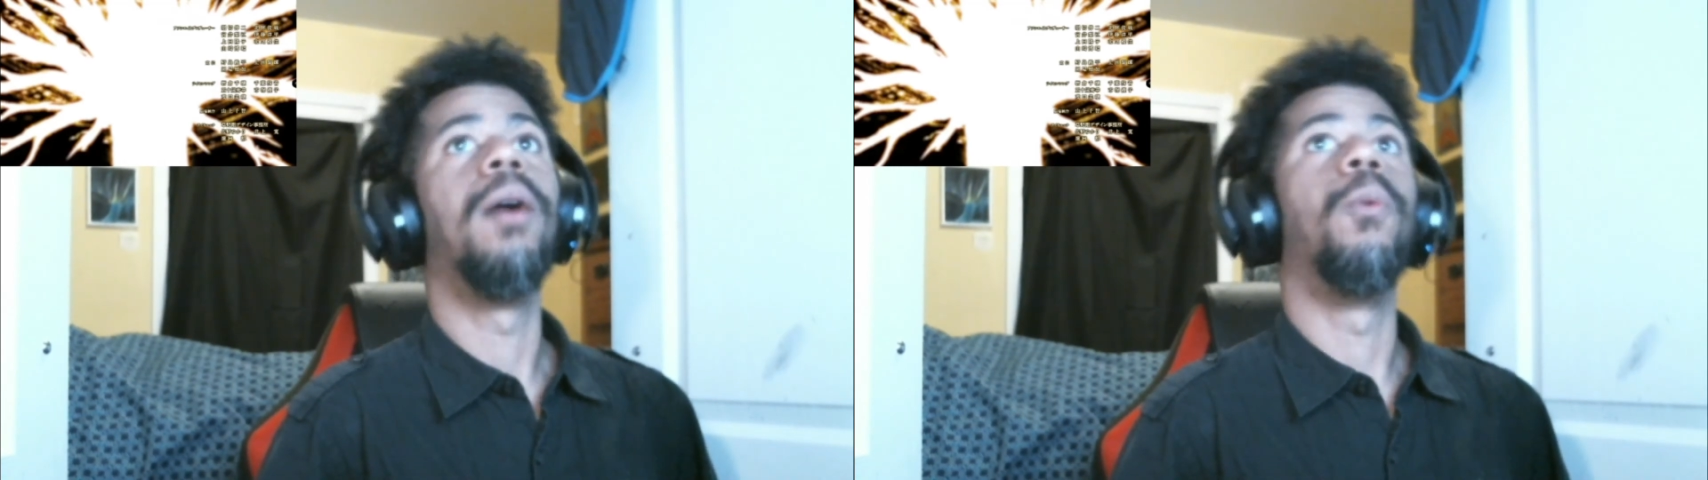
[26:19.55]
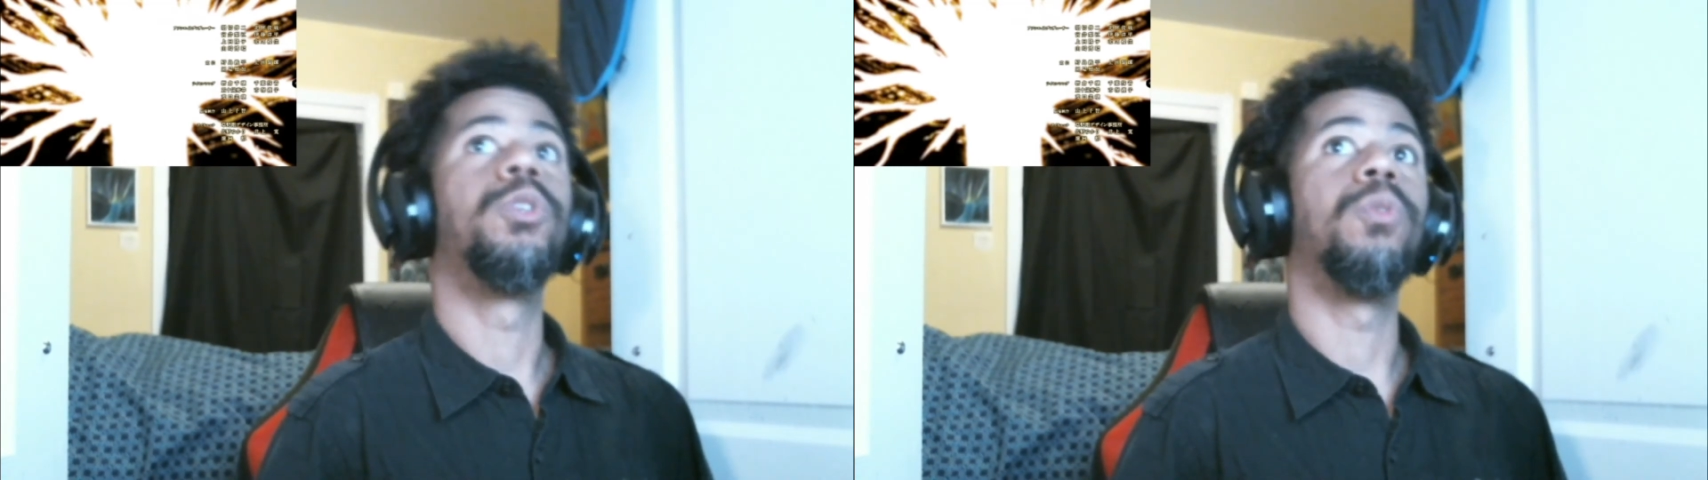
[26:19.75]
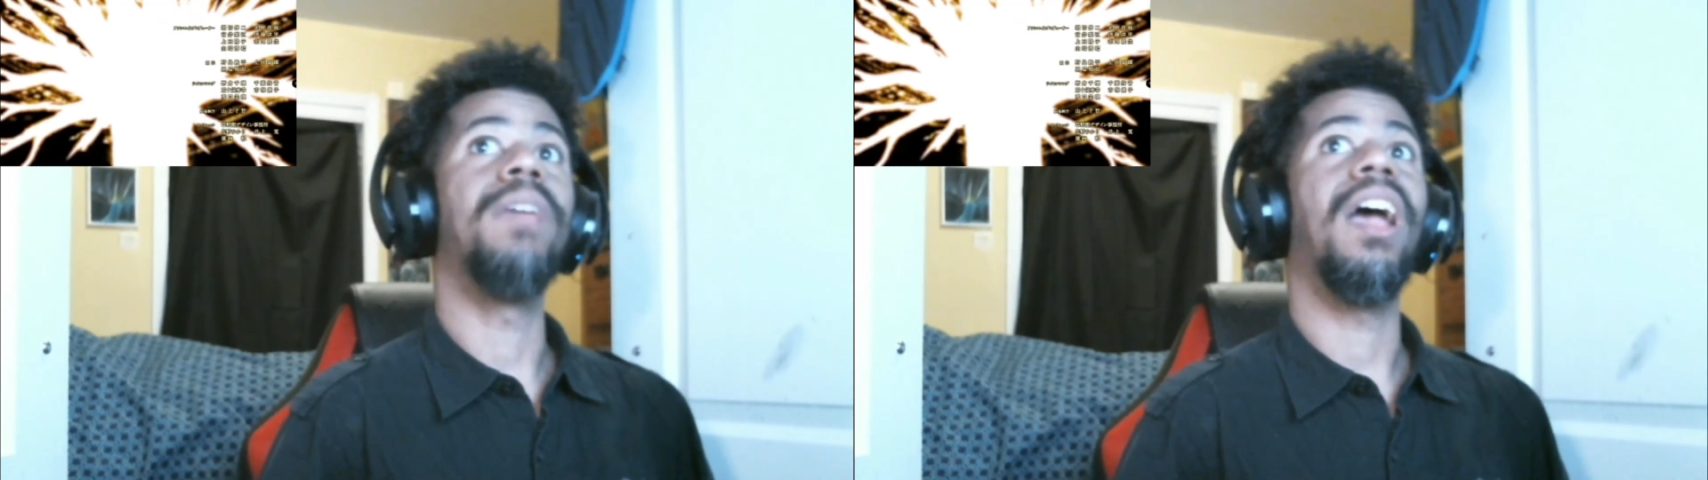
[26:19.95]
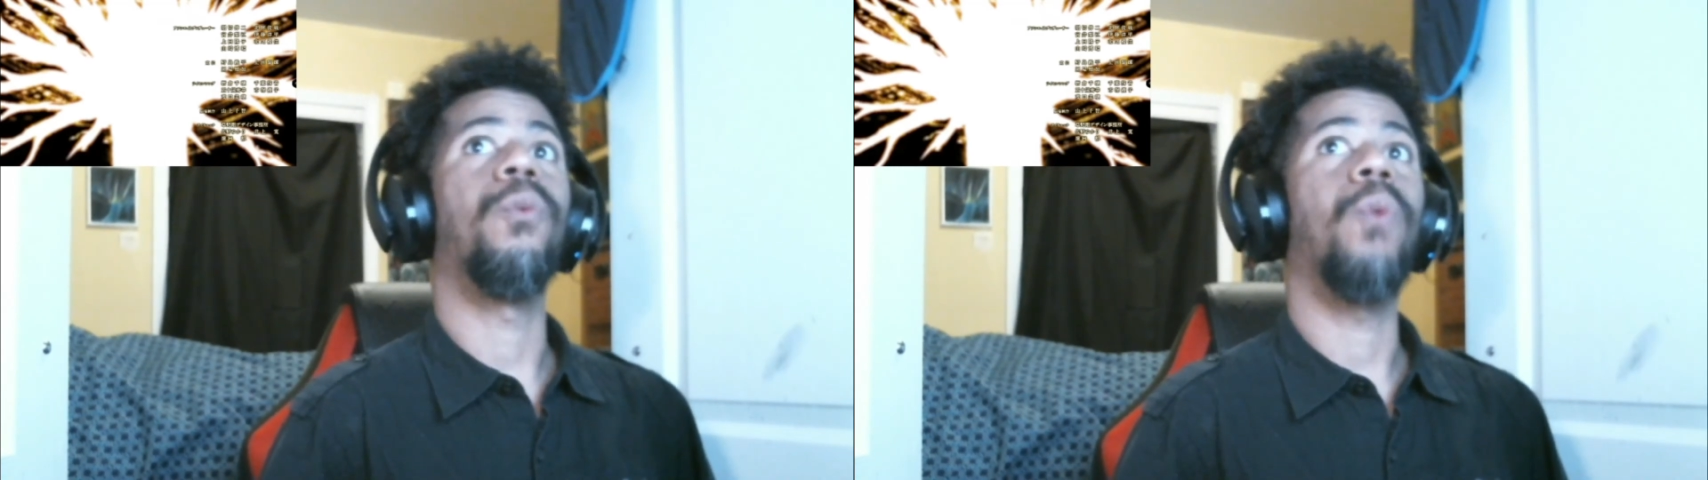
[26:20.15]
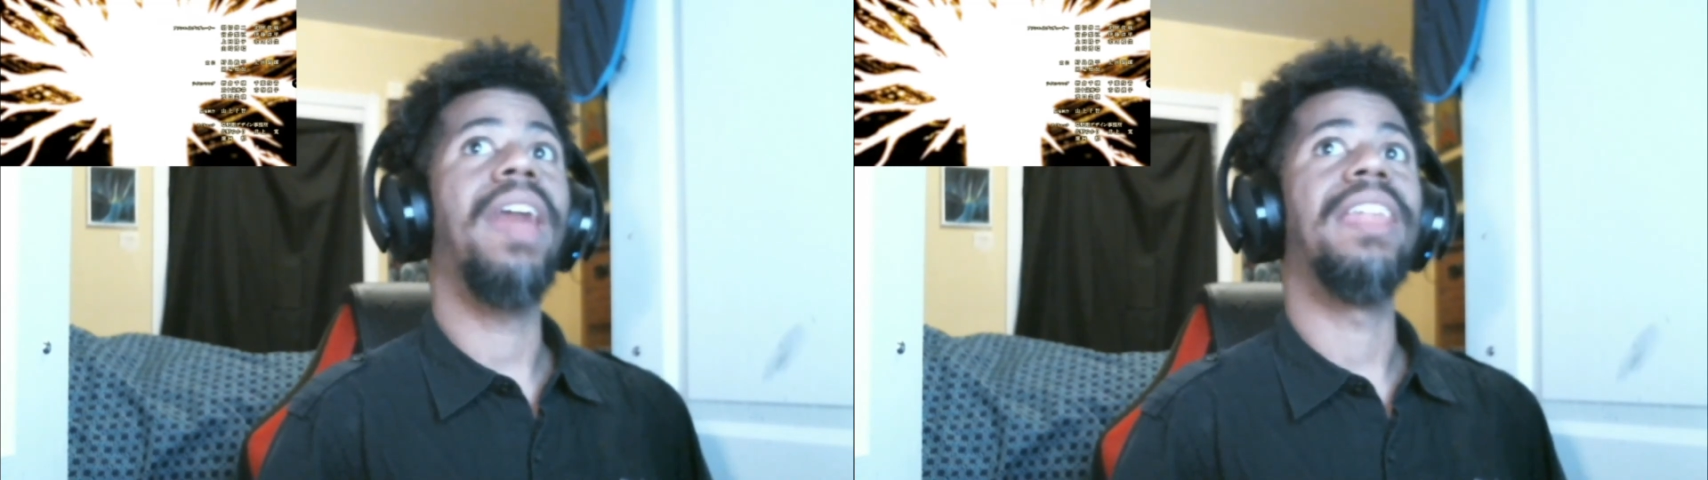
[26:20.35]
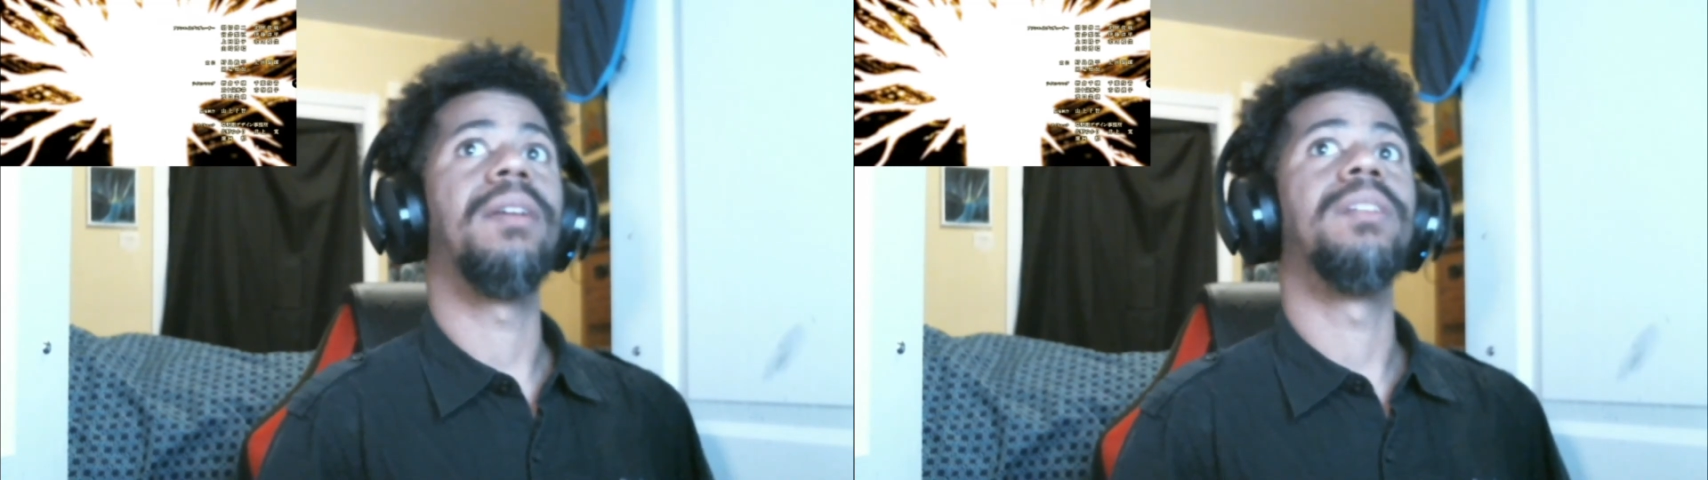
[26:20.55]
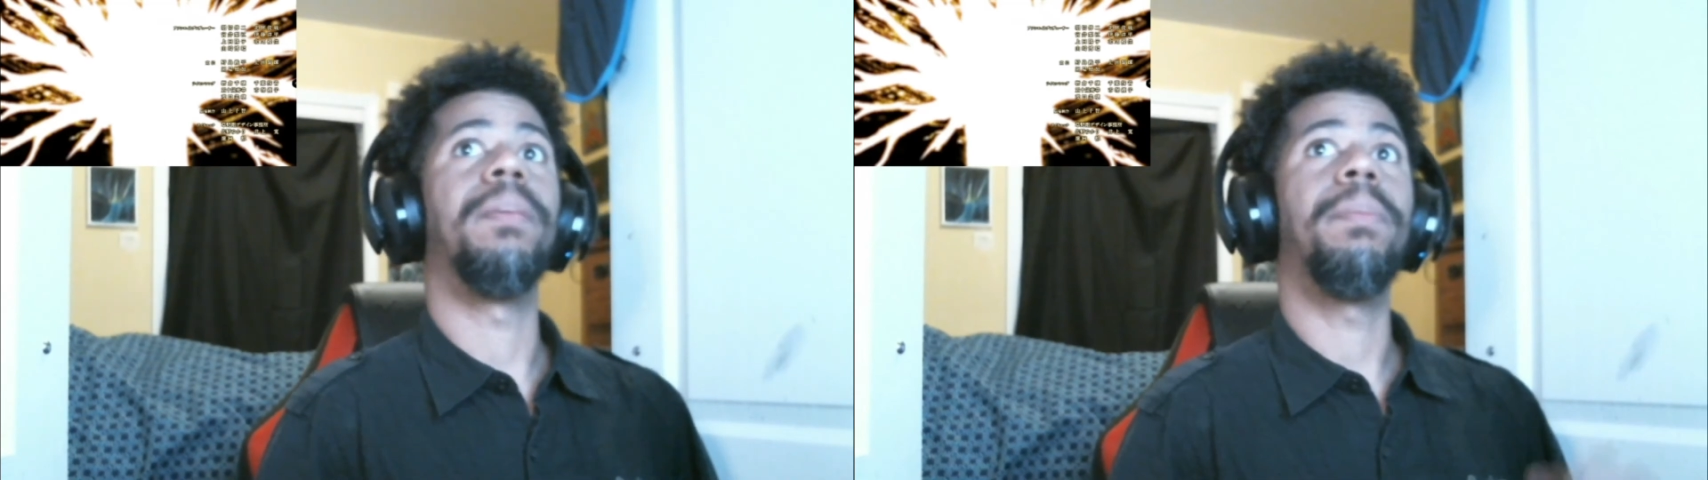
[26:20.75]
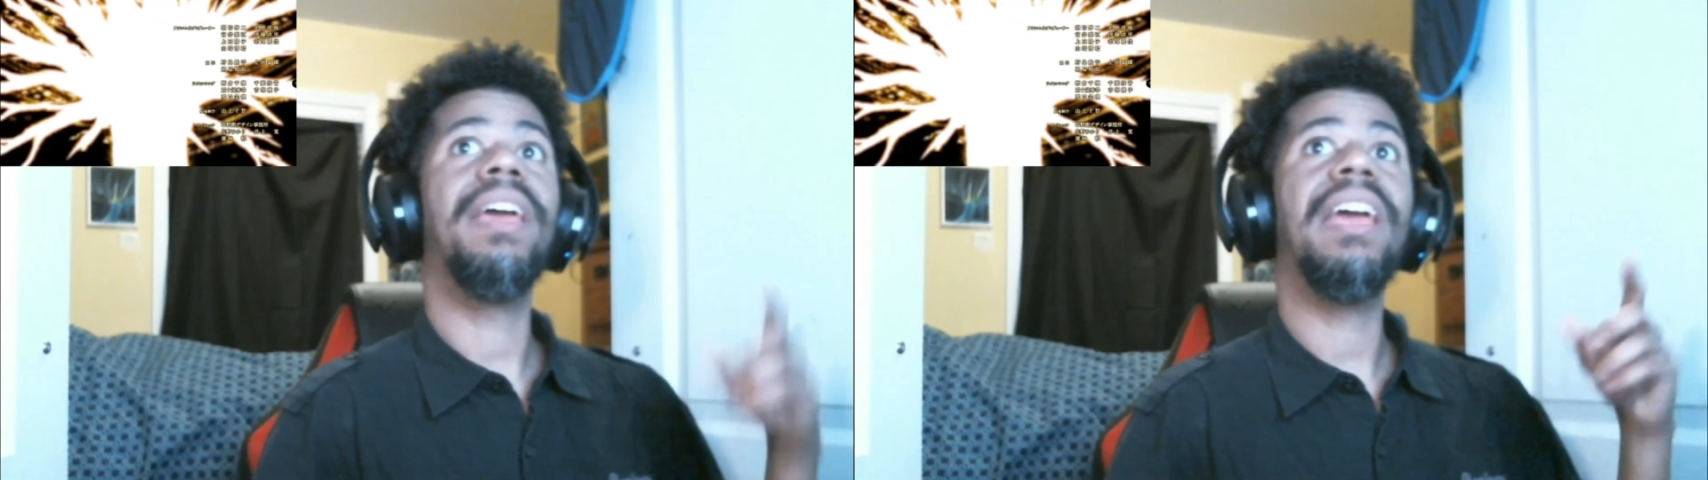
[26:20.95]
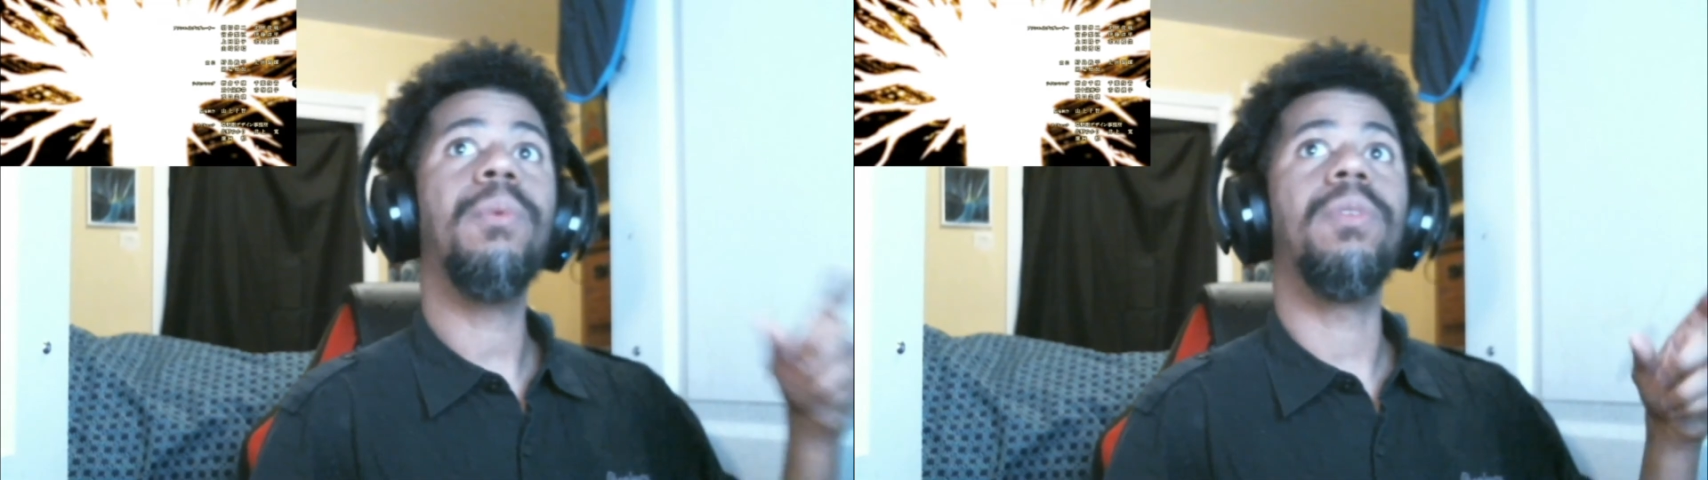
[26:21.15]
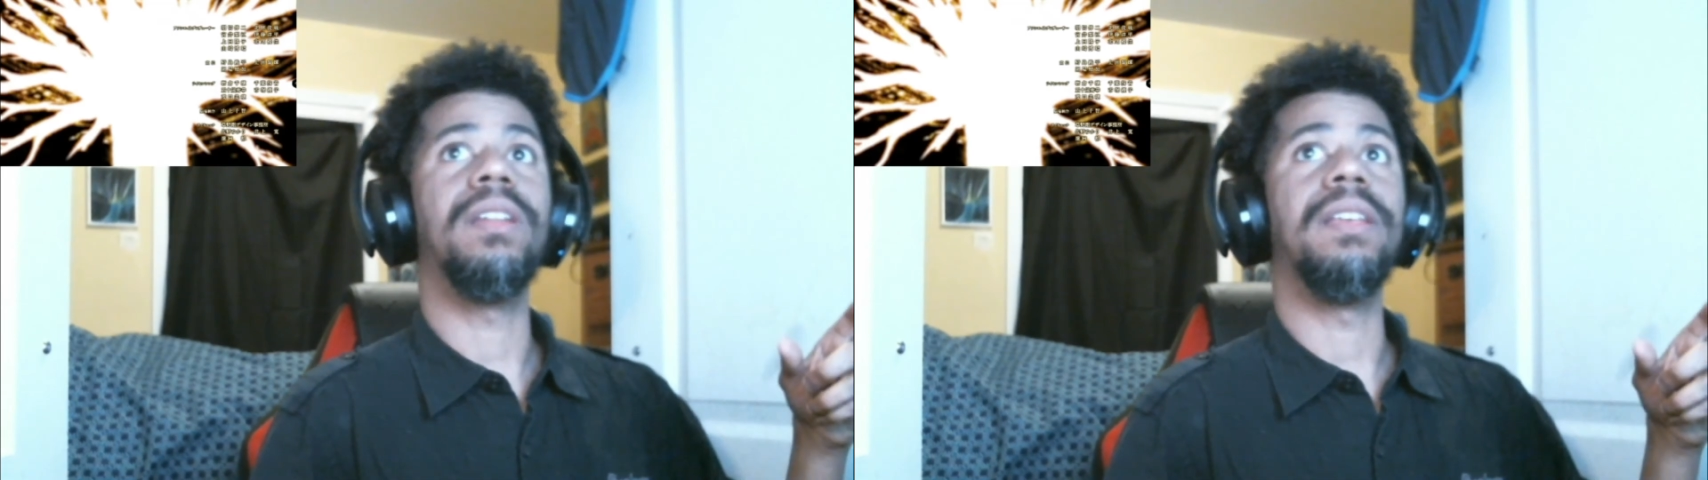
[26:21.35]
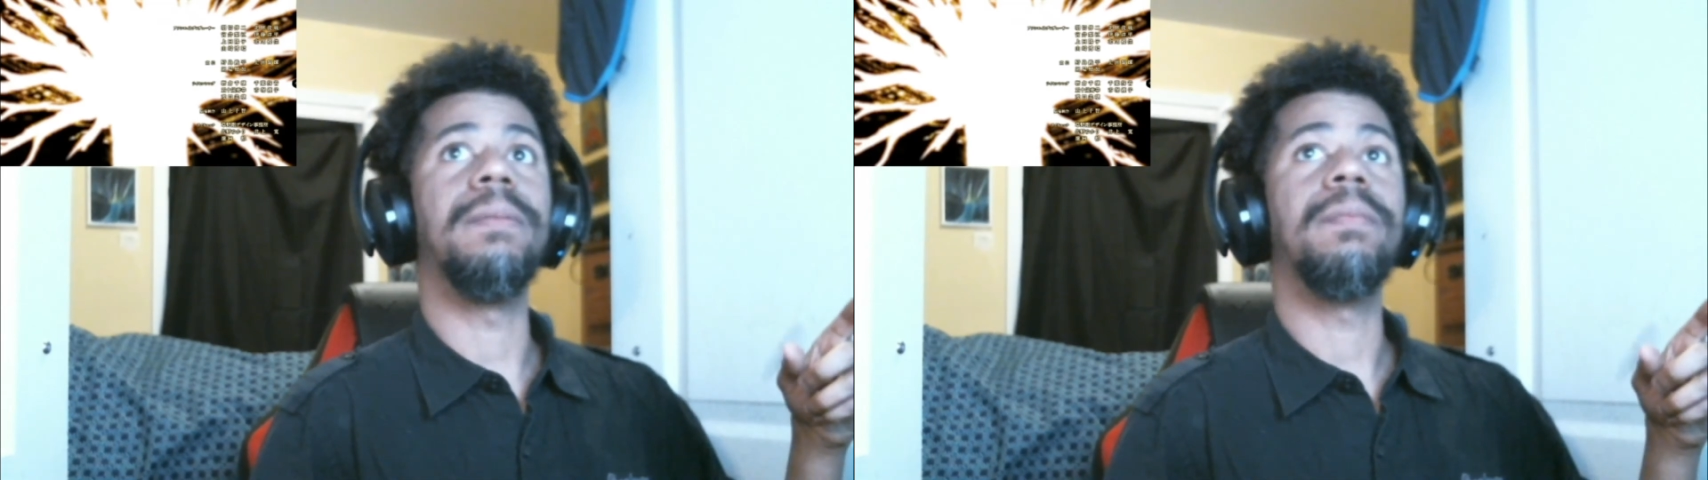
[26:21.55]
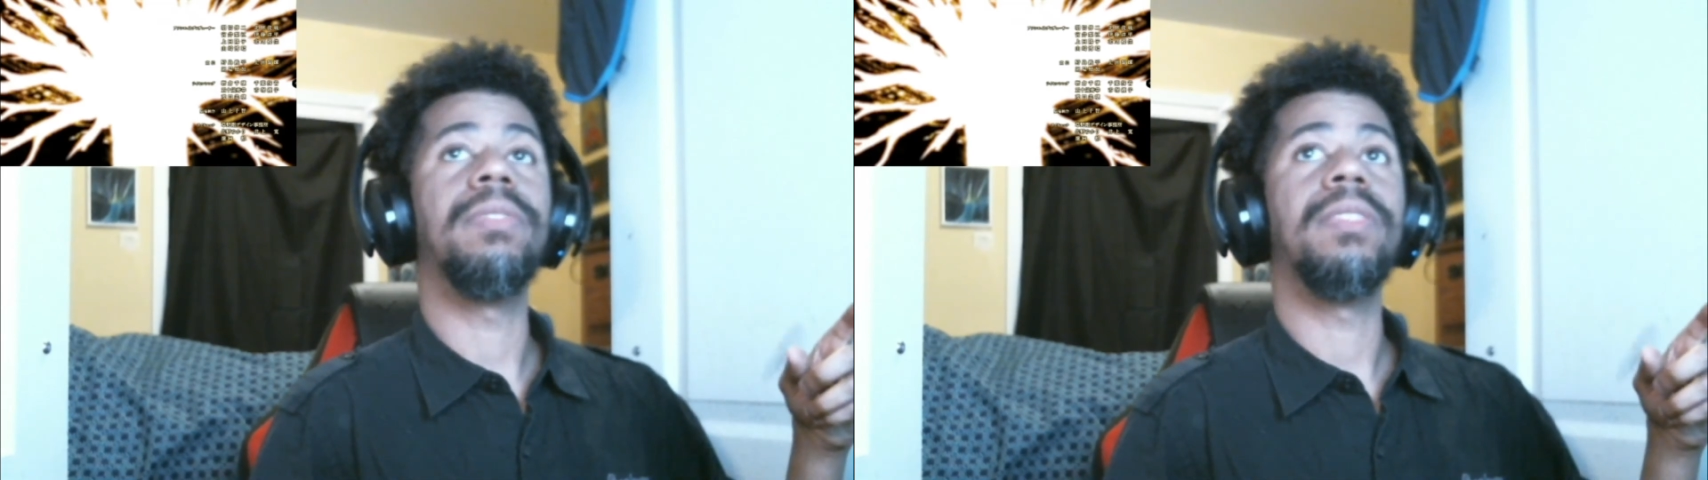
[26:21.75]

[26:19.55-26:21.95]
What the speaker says: Which would be ironic, because apparently,